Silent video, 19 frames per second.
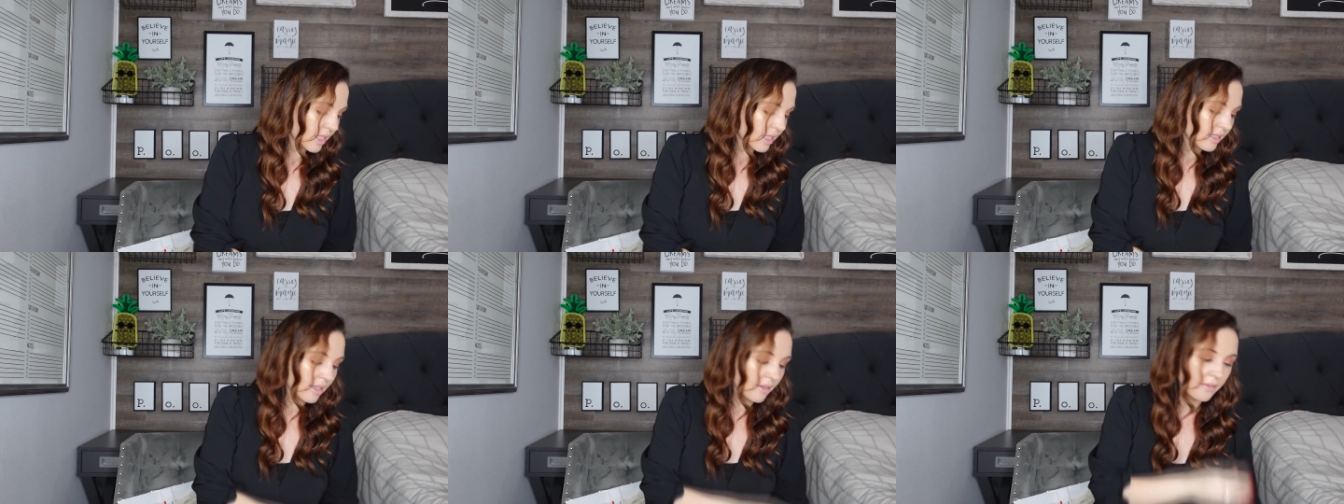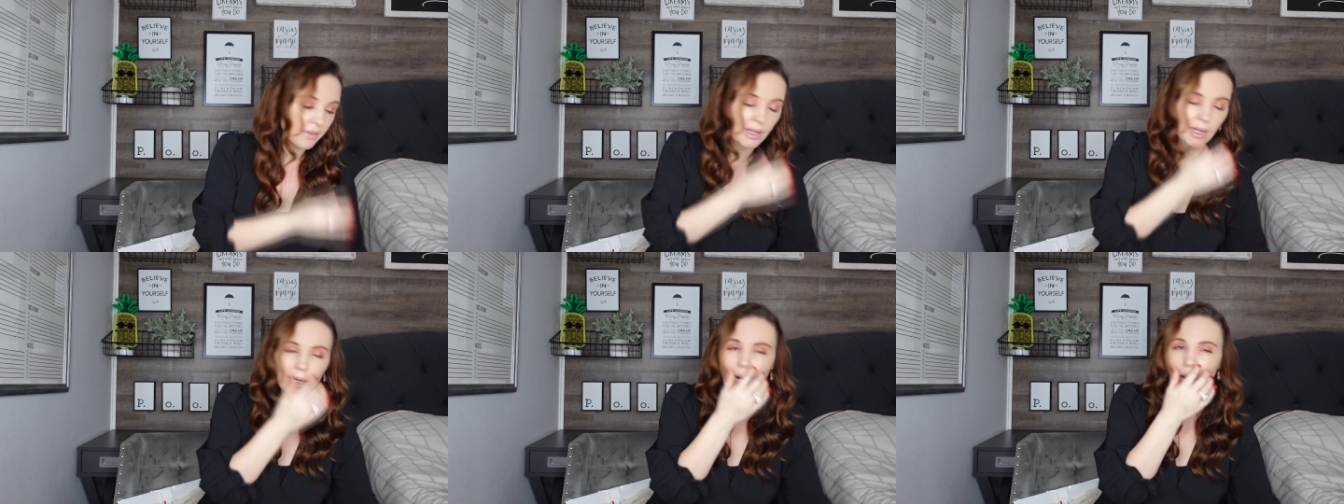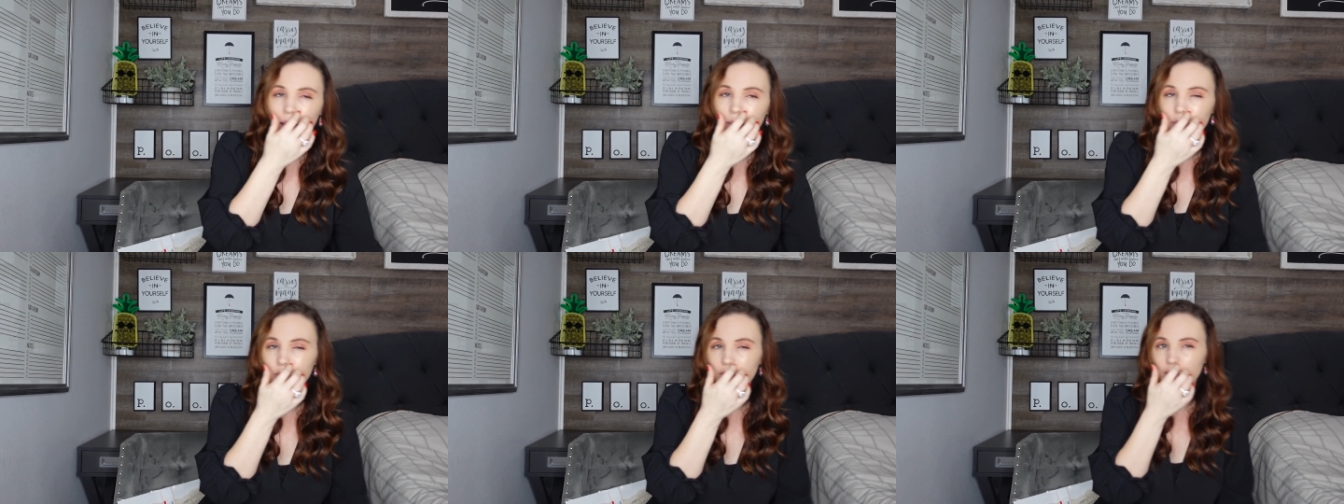because I figured
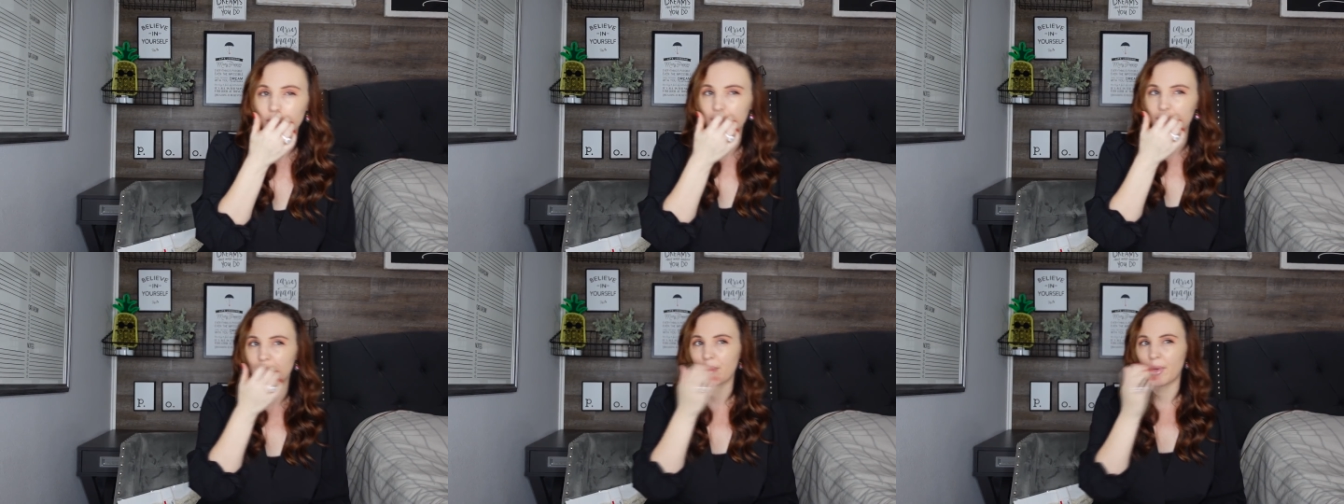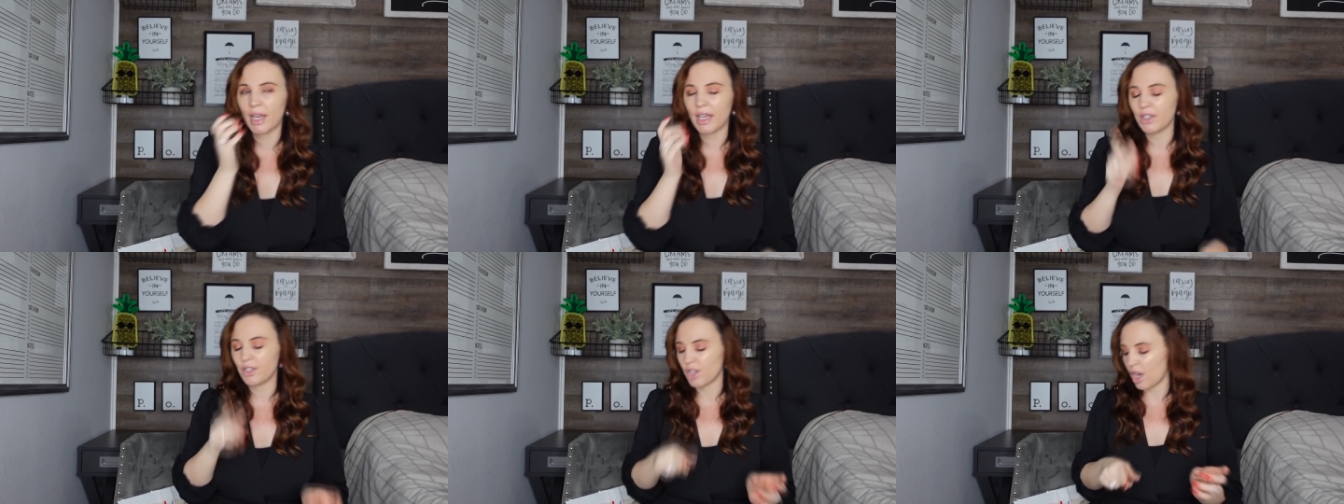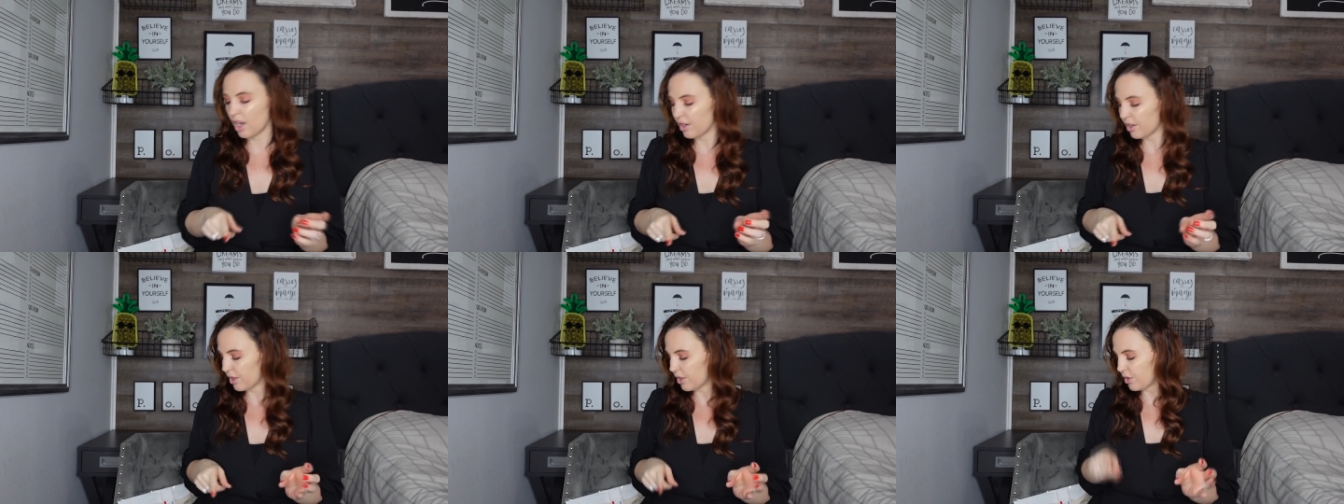I put those in my
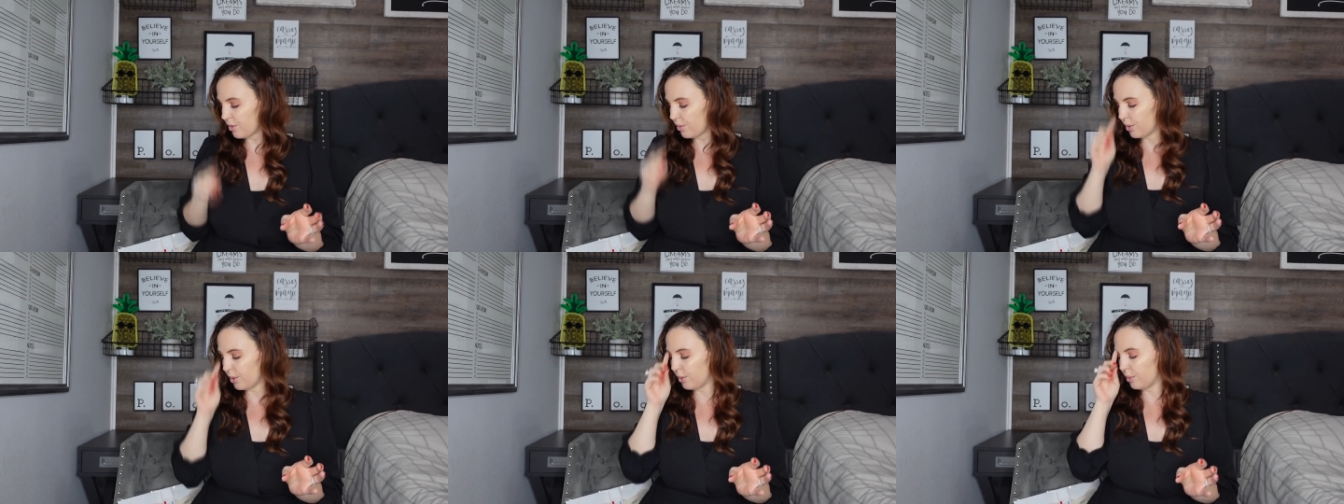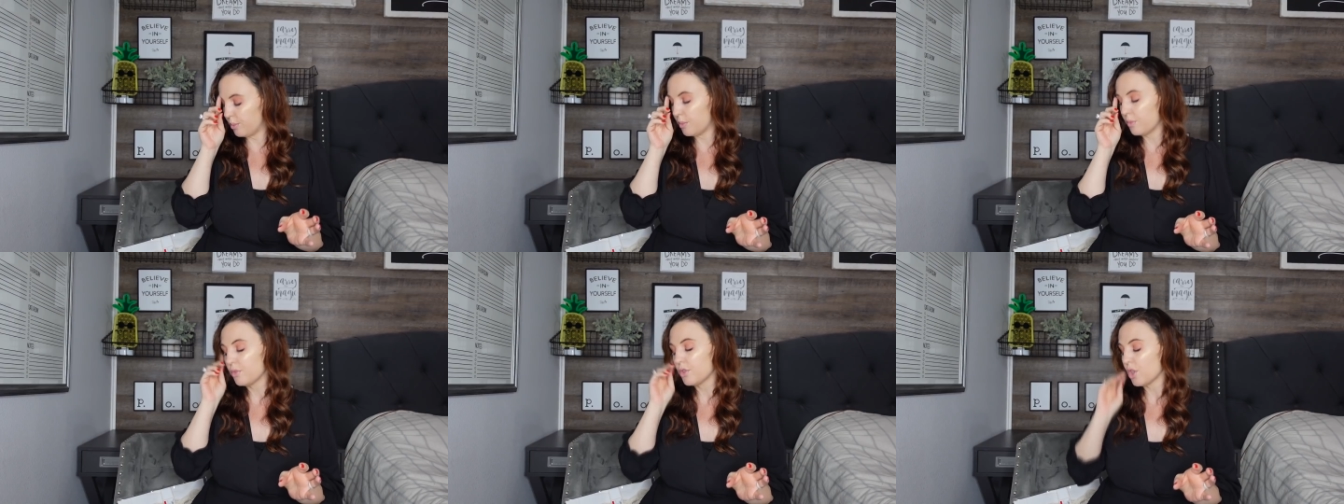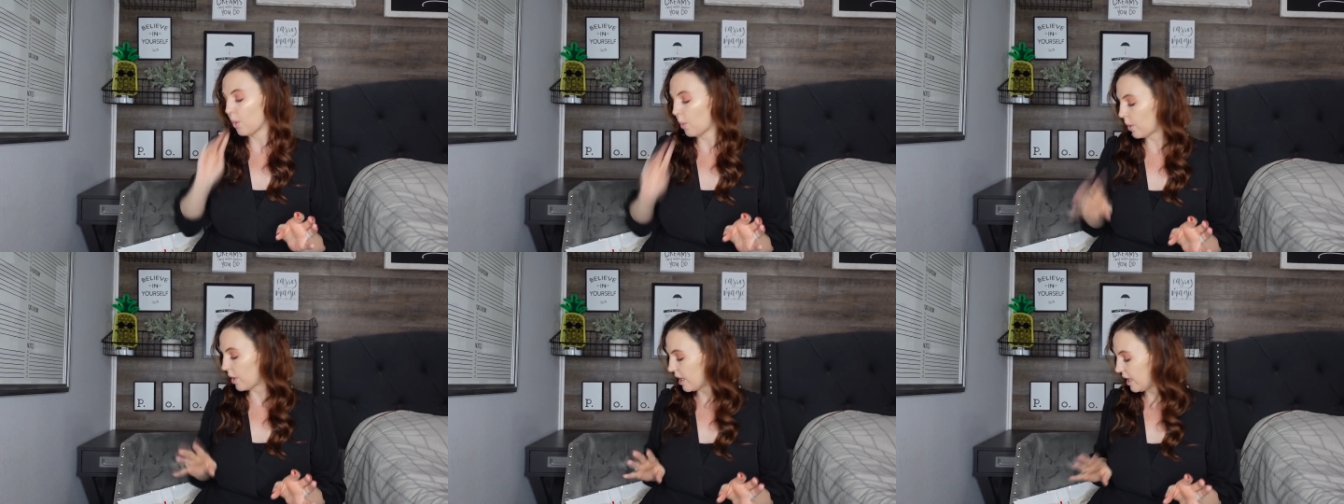daughter's room
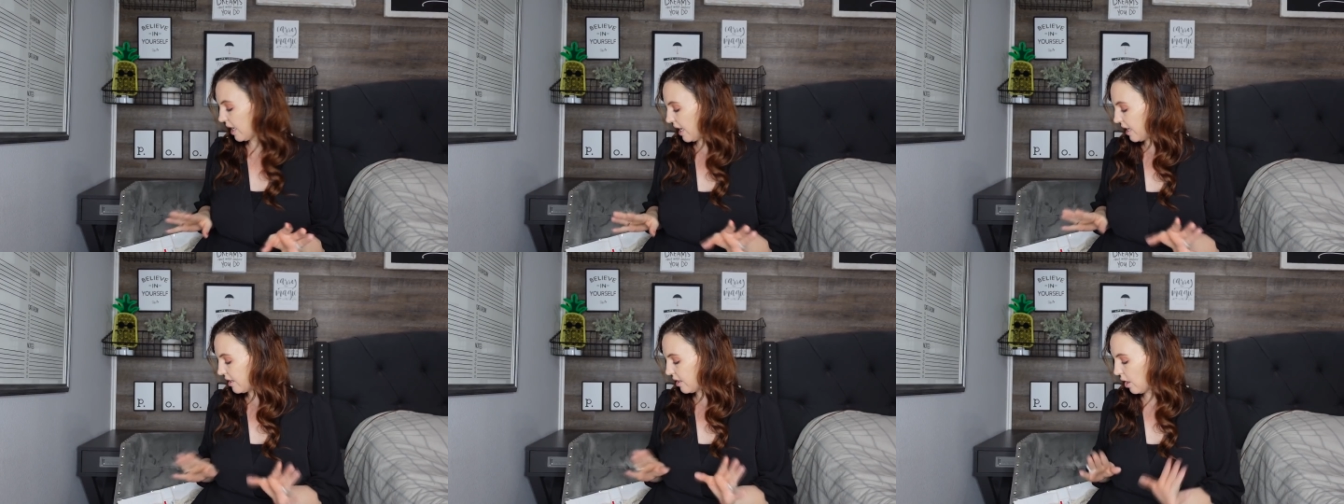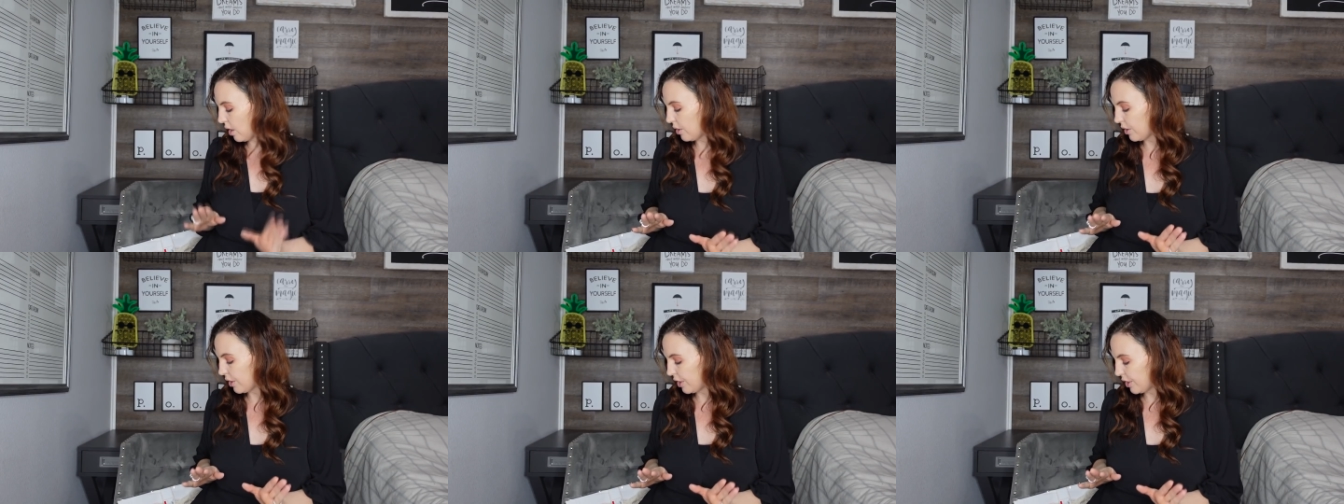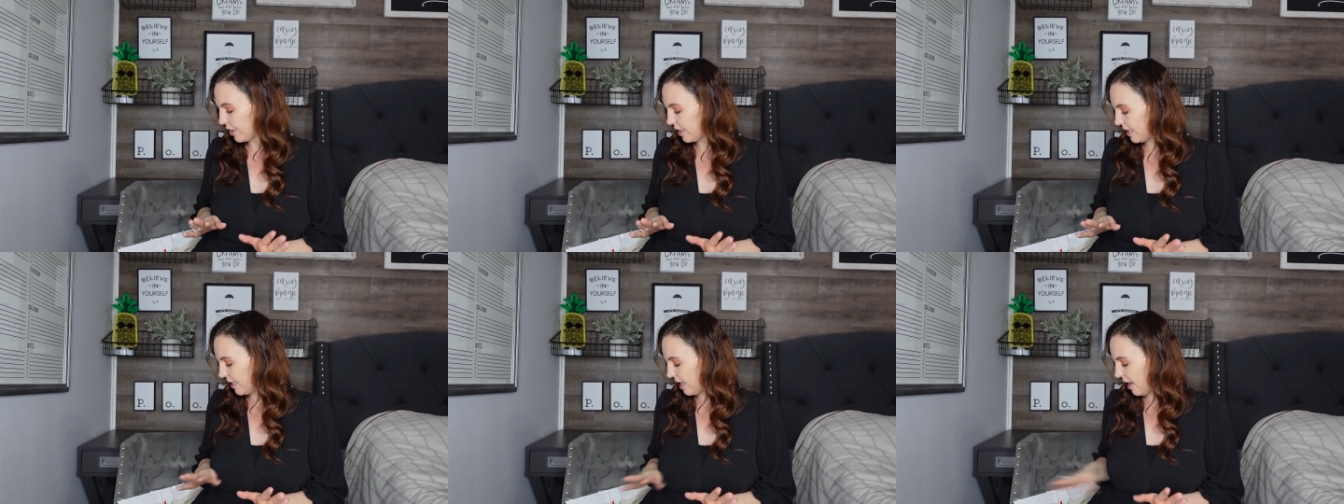to organize all
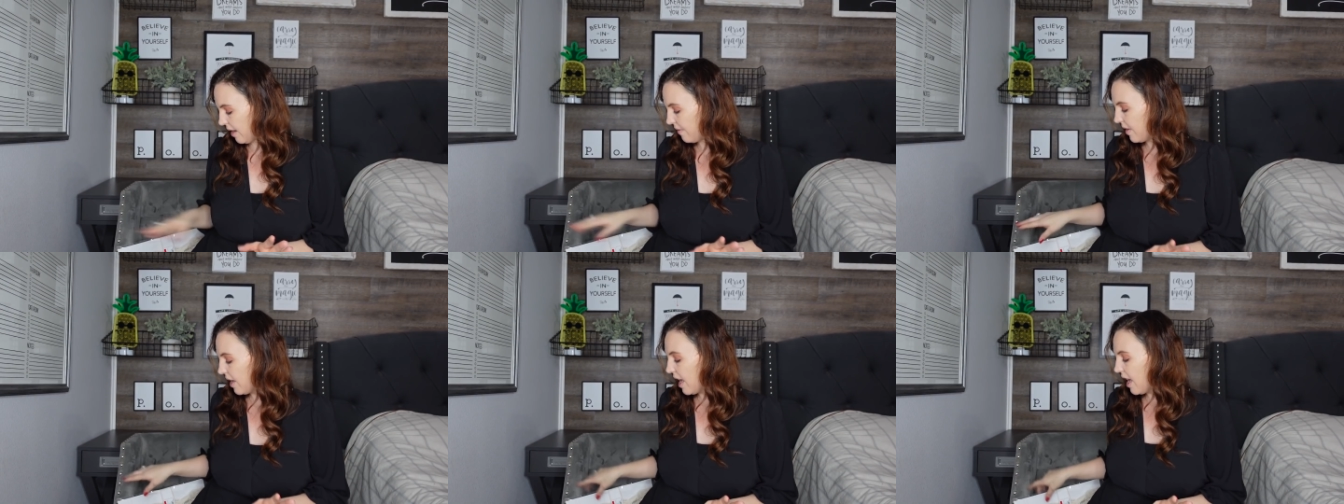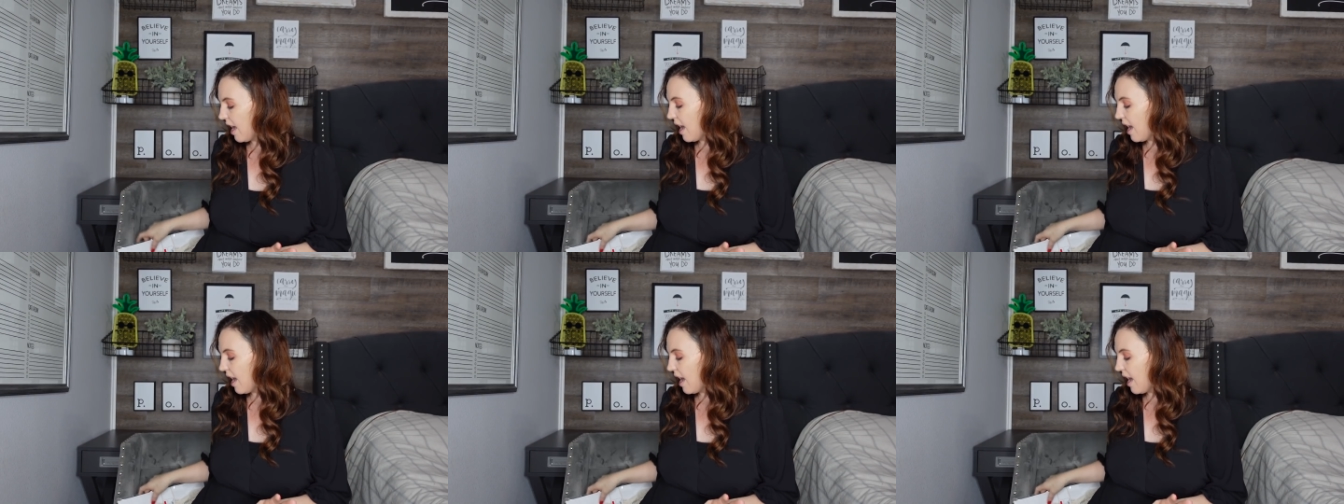her stuff.